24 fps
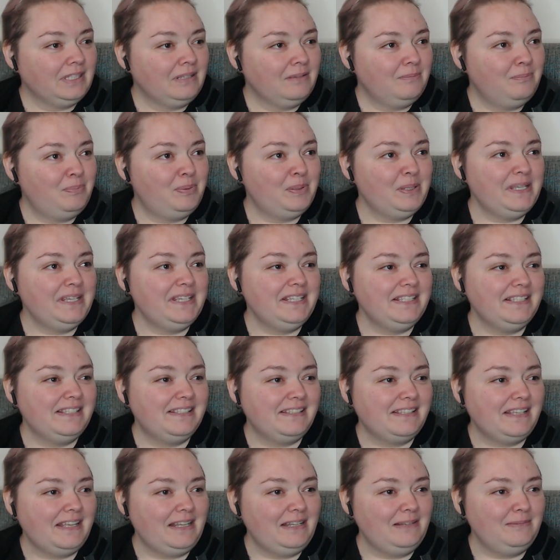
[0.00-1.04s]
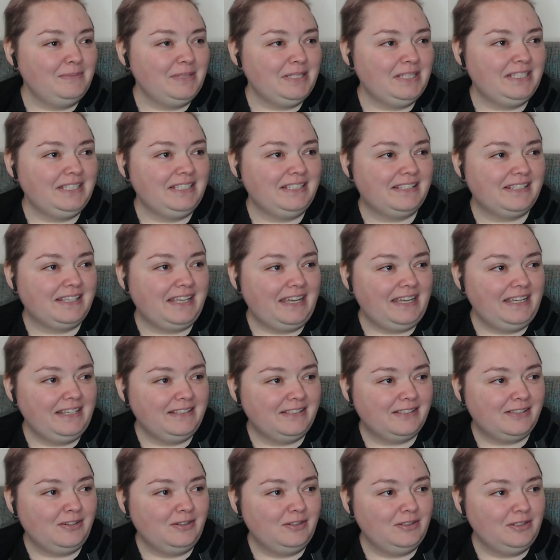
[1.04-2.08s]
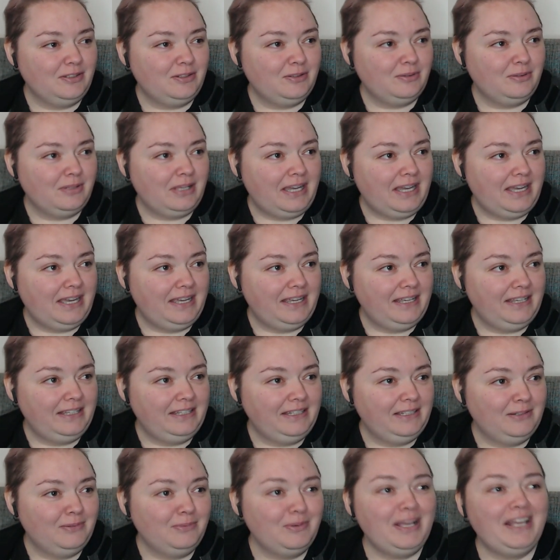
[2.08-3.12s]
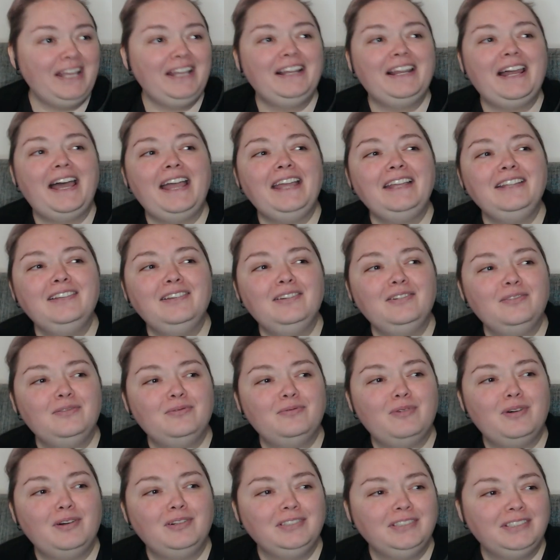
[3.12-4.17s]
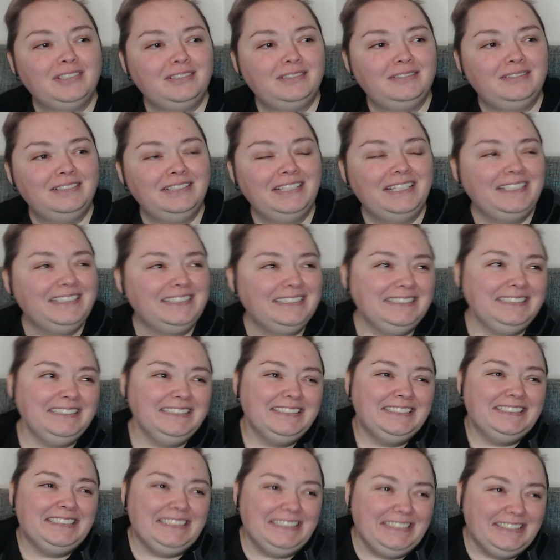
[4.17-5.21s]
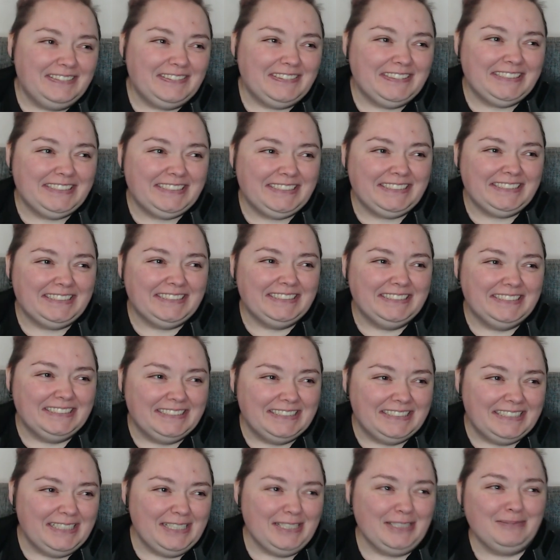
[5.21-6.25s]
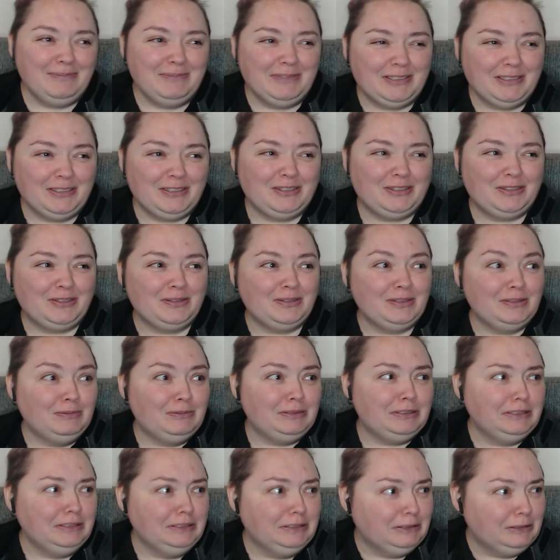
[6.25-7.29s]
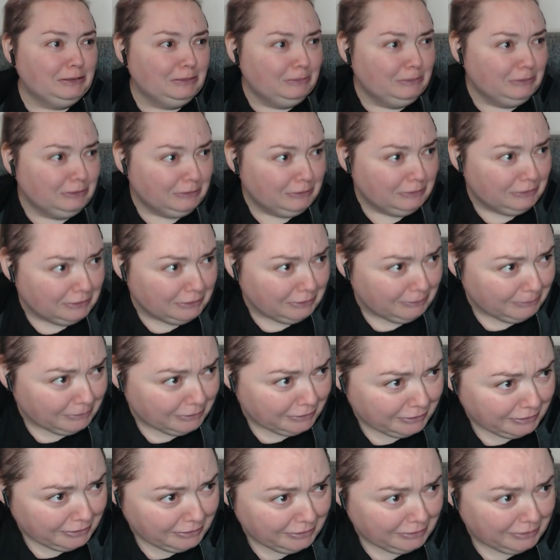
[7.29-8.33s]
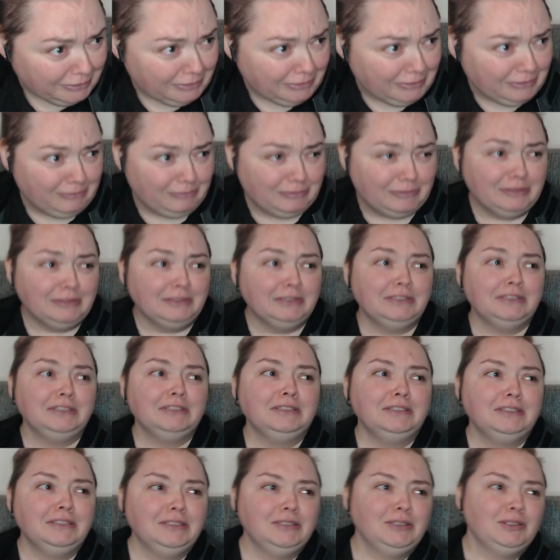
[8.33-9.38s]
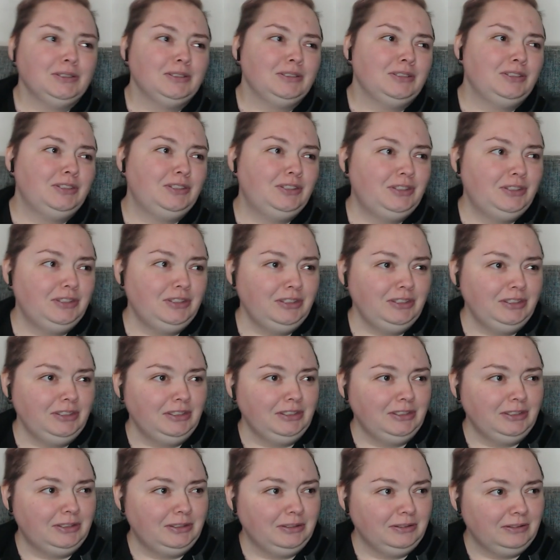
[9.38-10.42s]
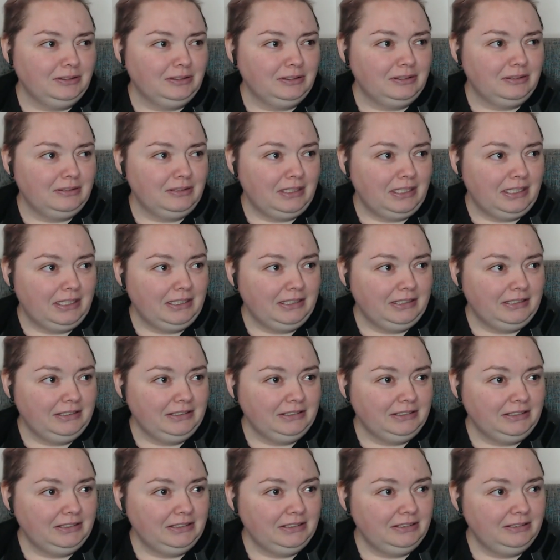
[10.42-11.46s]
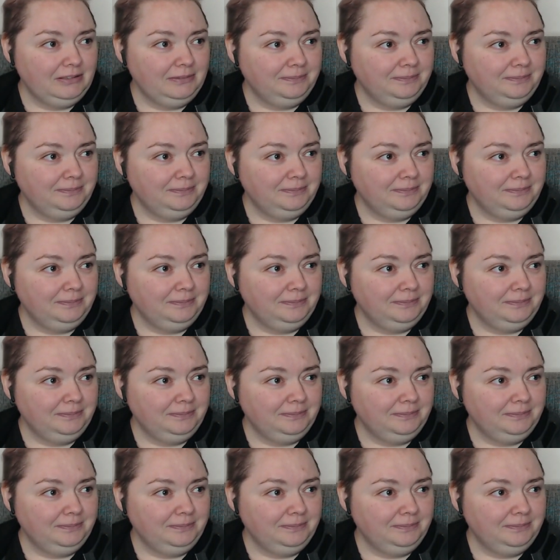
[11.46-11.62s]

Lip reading: Please tell me this guy is going to die. Well, I don't want... Like, he's interesting. I am not sure I want him to die, but I did. Jesus Christ.